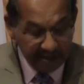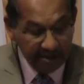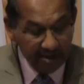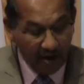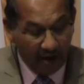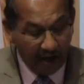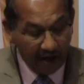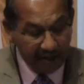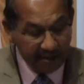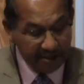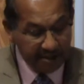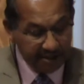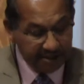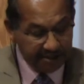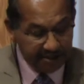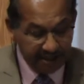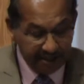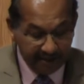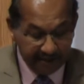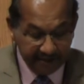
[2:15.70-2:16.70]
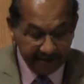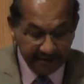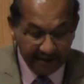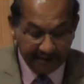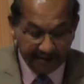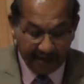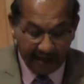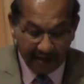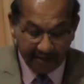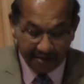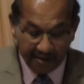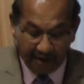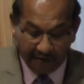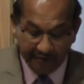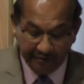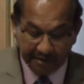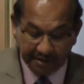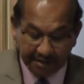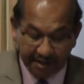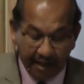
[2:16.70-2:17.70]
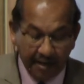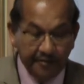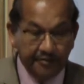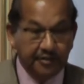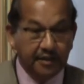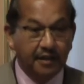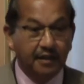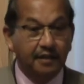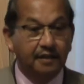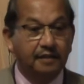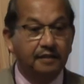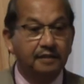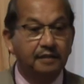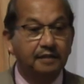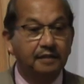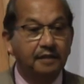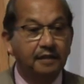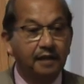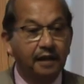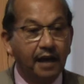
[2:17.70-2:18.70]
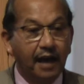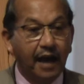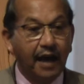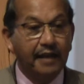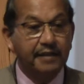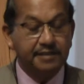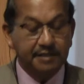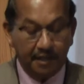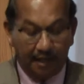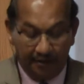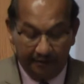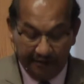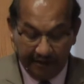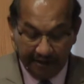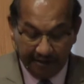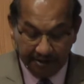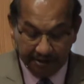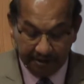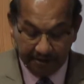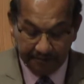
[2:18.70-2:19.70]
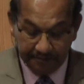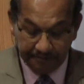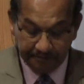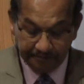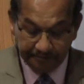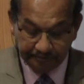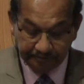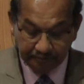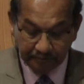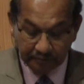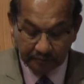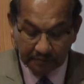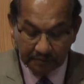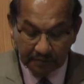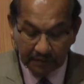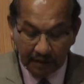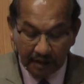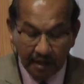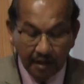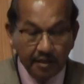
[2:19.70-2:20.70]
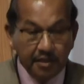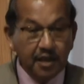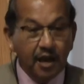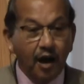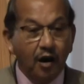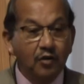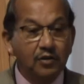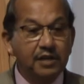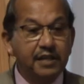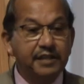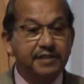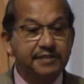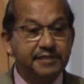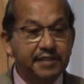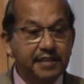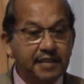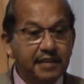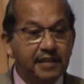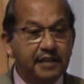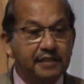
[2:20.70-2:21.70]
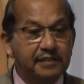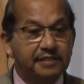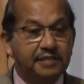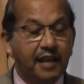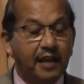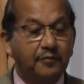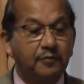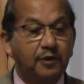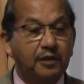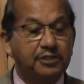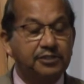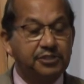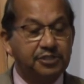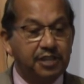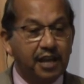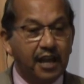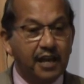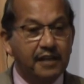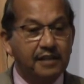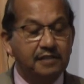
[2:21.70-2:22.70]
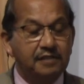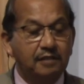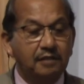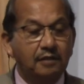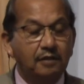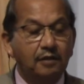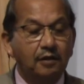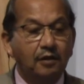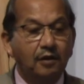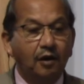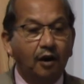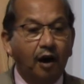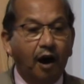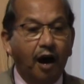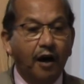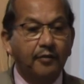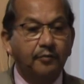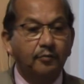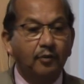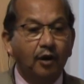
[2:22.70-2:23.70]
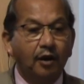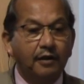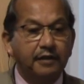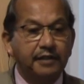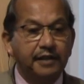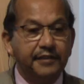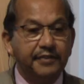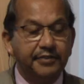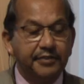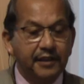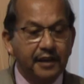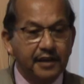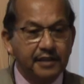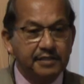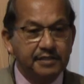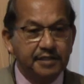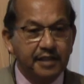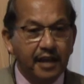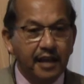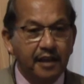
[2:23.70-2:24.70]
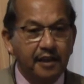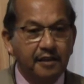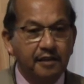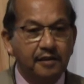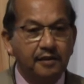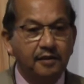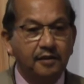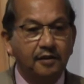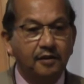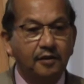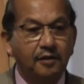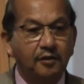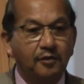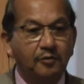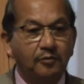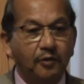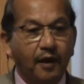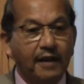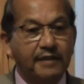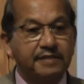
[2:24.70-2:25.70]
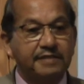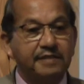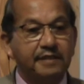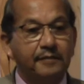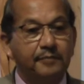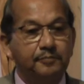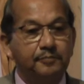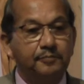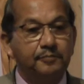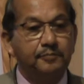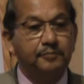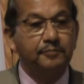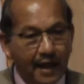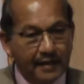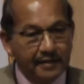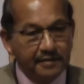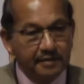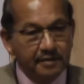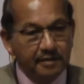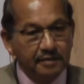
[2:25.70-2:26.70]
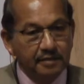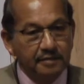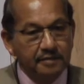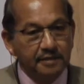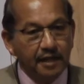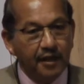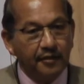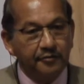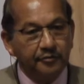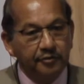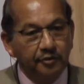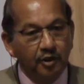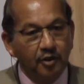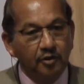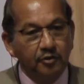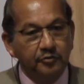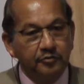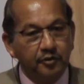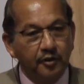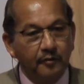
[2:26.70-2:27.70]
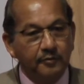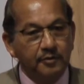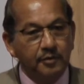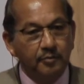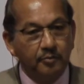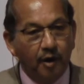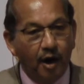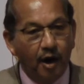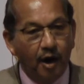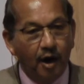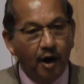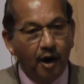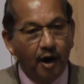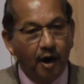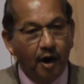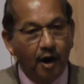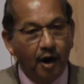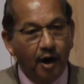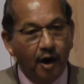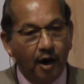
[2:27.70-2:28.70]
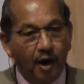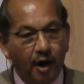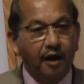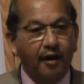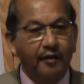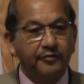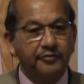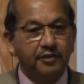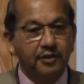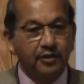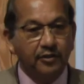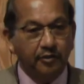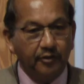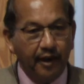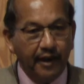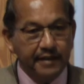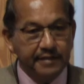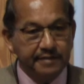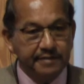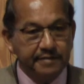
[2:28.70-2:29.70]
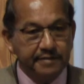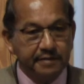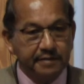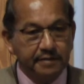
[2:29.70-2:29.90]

ideology seeking the death of a Savior and salvation. The only tears that was shed on Maundy Thursday was the blood that flowed from the body of the Christ.